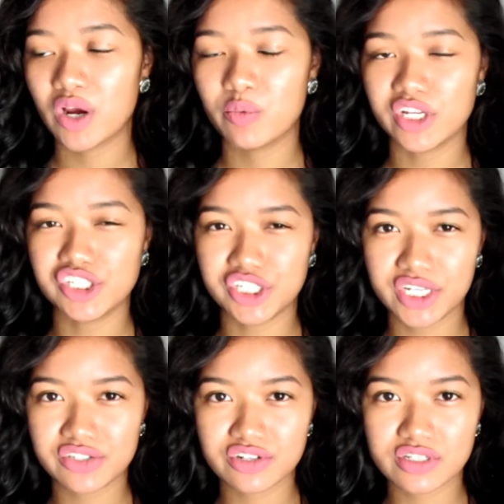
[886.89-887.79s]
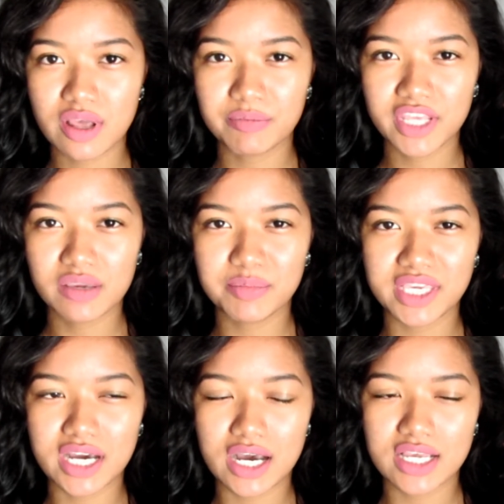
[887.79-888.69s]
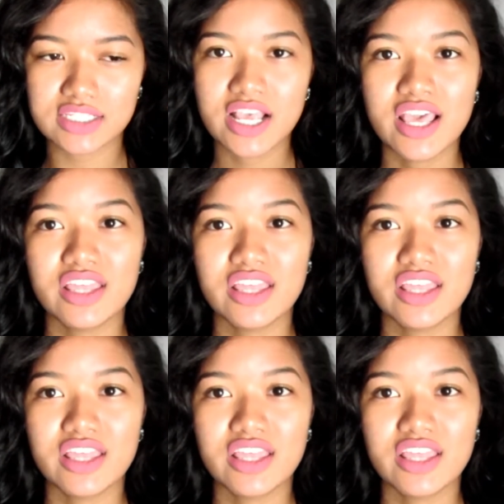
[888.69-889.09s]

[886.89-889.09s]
it with jeans or something, because